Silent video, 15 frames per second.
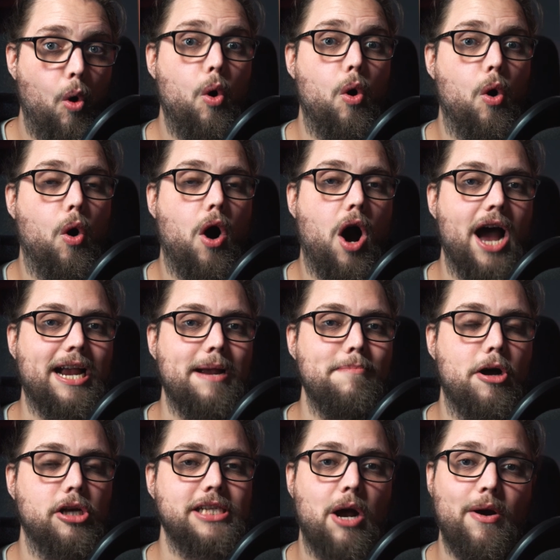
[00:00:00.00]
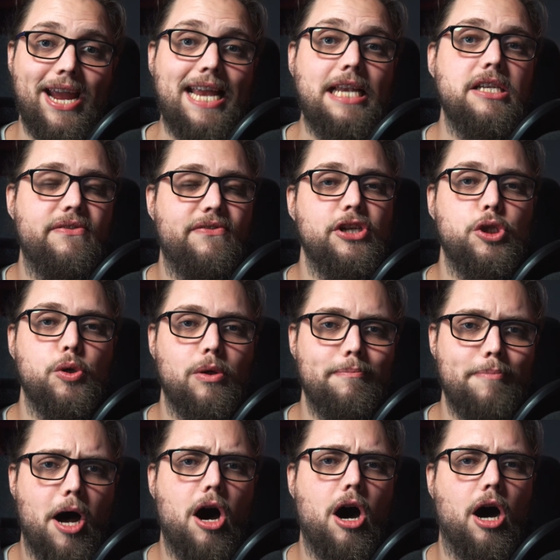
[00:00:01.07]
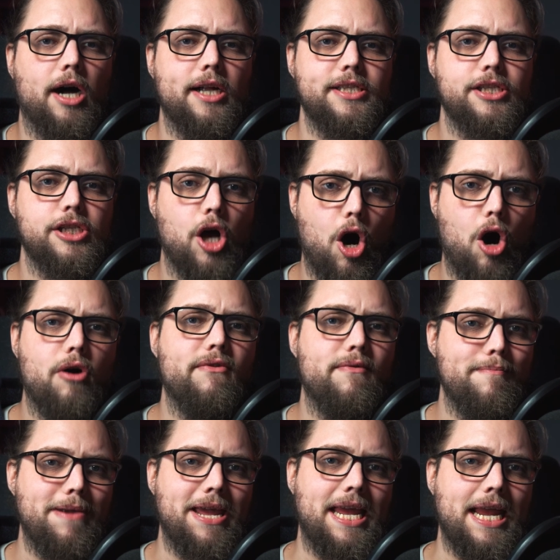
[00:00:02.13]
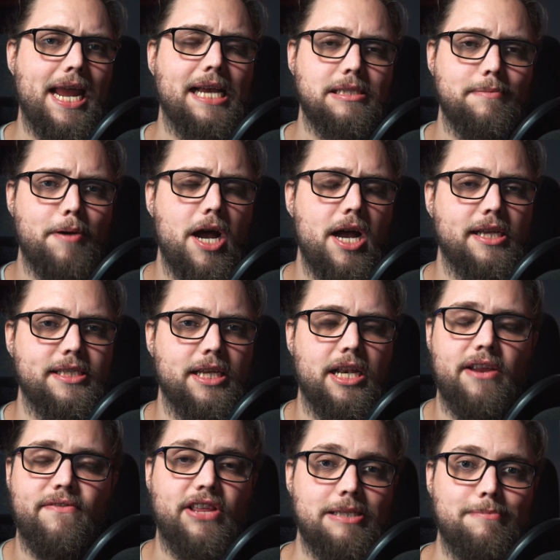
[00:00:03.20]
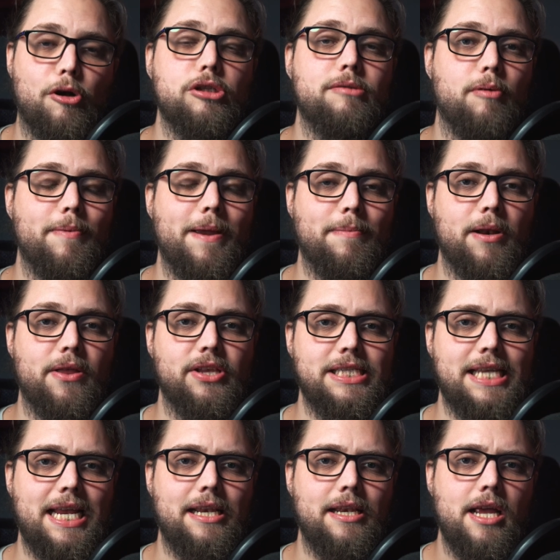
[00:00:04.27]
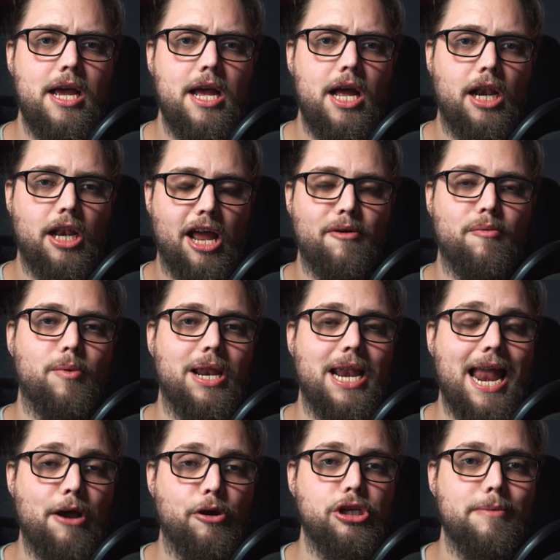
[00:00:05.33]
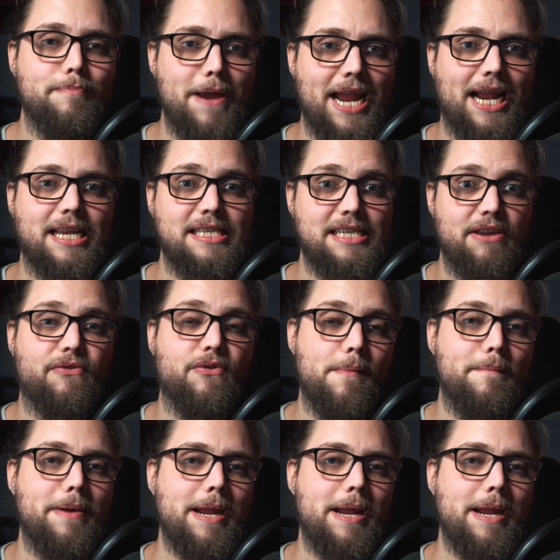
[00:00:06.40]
or I can mask out individual parts of me as a person. And if there's multiple people in the scene, Lightroom will allow you to pick different